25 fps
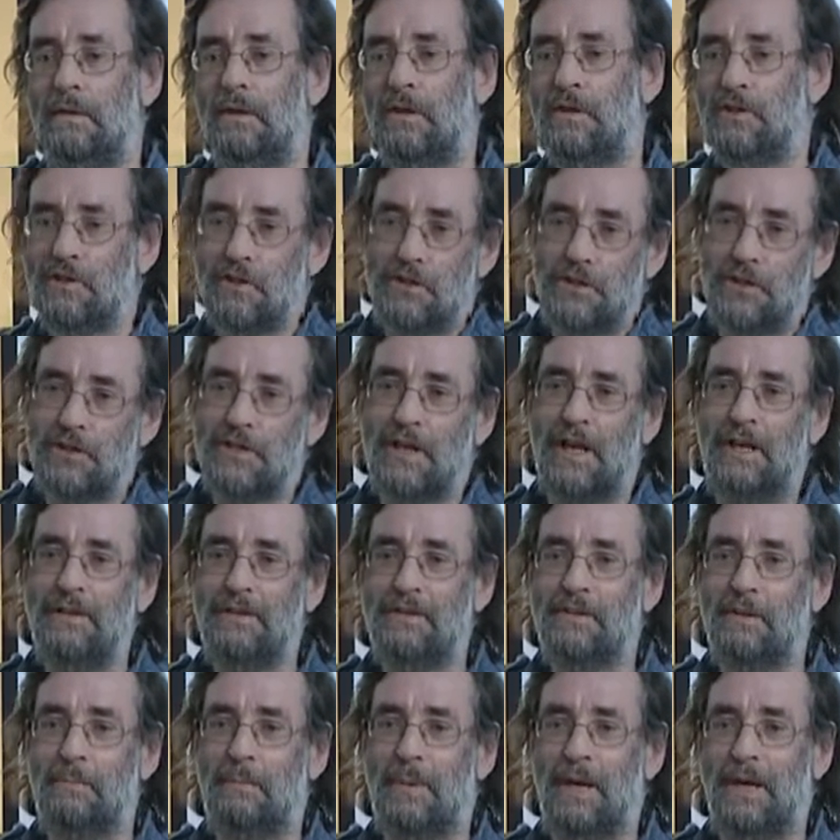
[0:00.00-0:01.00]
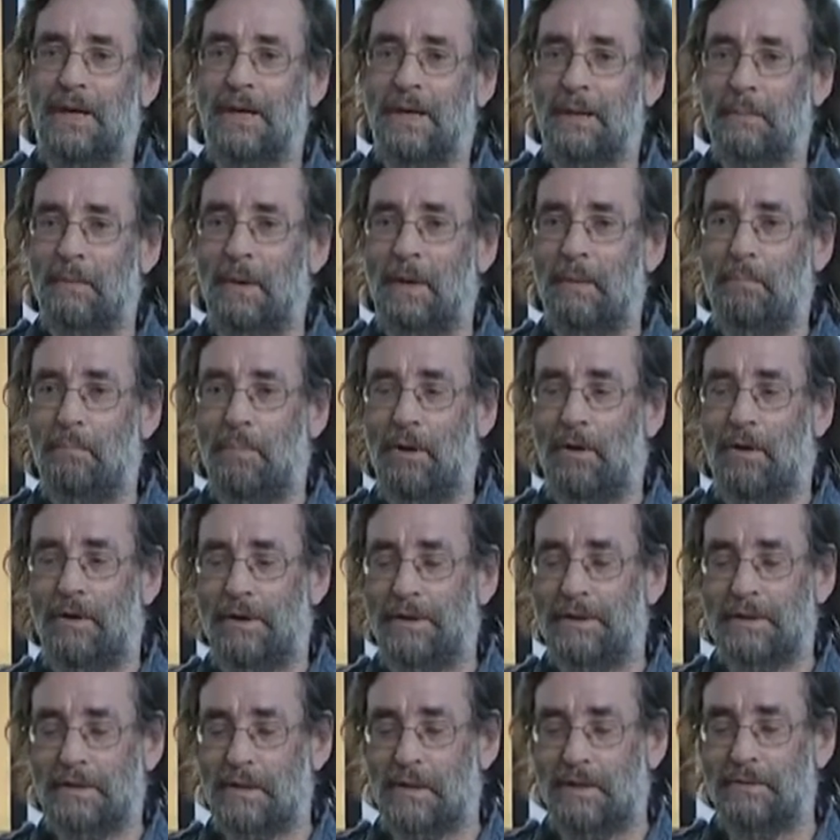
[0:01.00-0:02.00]
But you're just undermining my
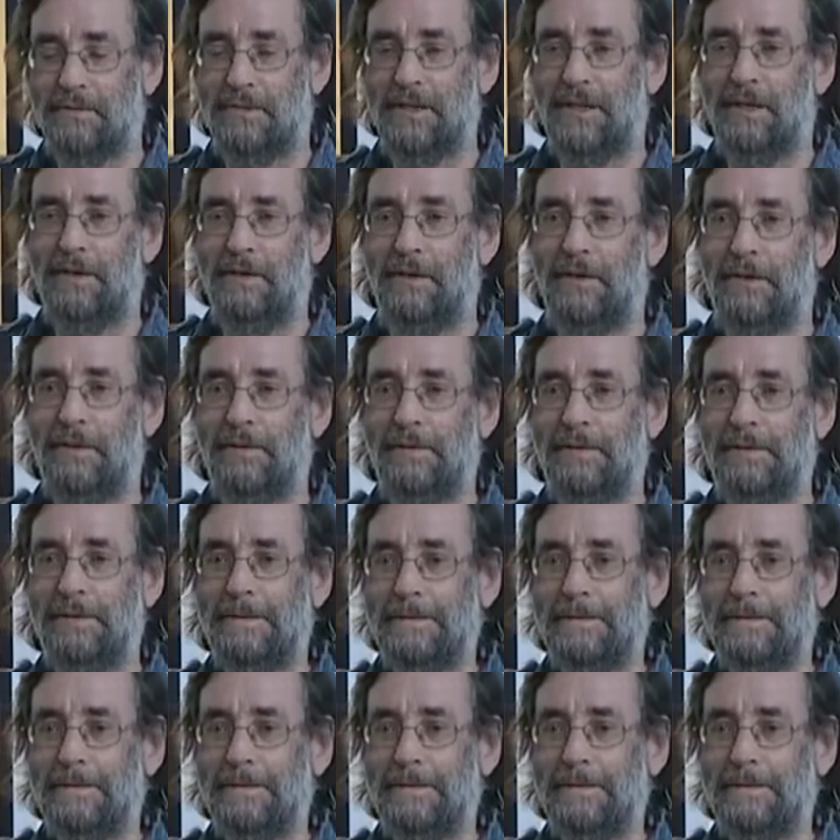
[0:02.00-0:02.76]
point. How dare you?